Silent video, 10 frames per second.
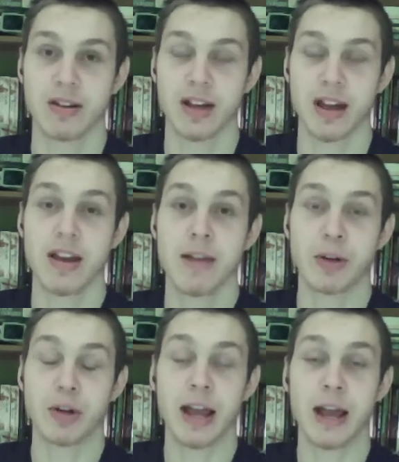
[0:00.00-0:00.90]
Okay? When
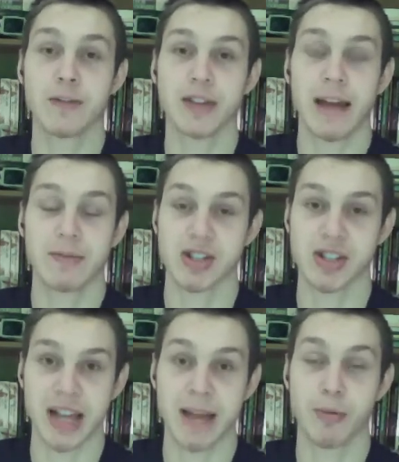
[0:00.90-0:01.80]
you're hit over the head with a
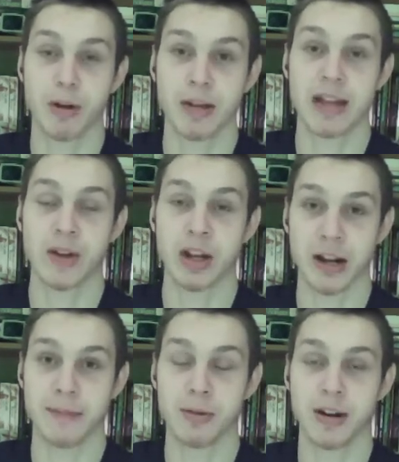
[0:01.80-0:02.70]
skateboard, when you have a
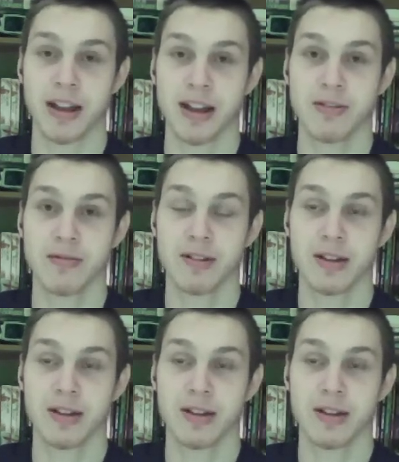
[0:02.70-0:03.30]
gun pointed at you,